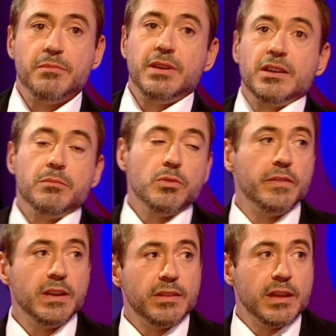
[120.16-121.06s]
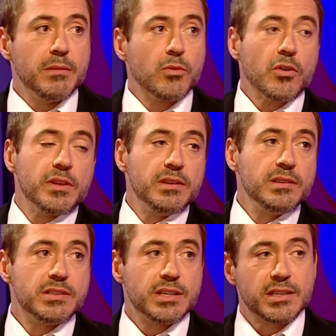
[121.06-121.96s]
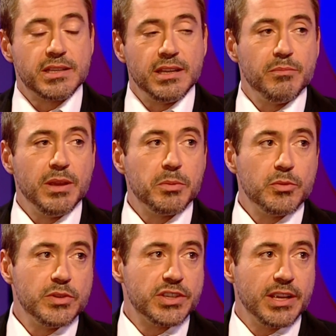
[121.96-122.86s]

be in a movie that more than 16 people would see.